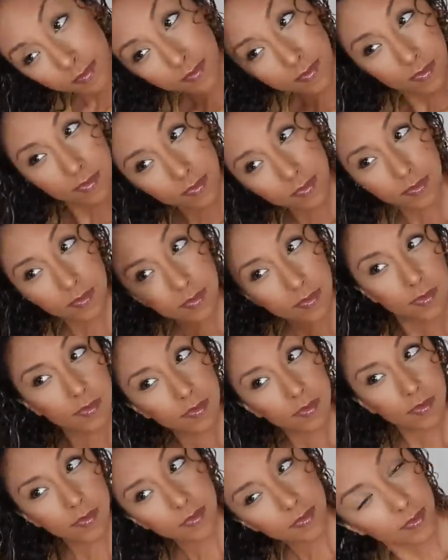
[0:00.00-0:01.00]
it back up for
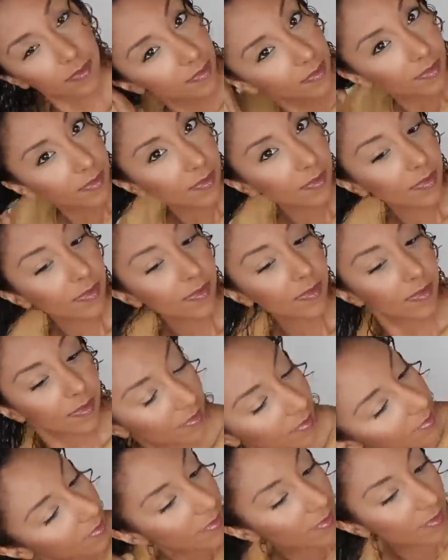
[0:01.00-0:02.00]
definition. So that's
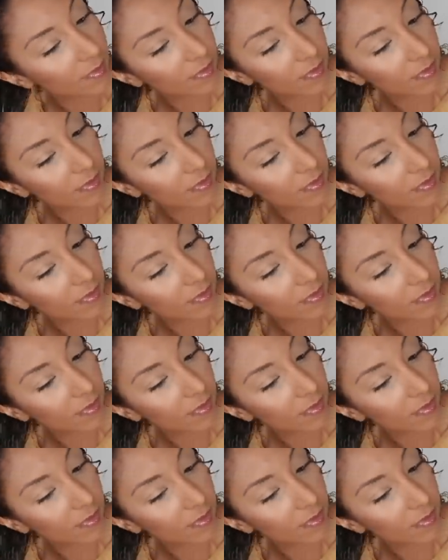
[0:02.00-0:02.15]
how I apply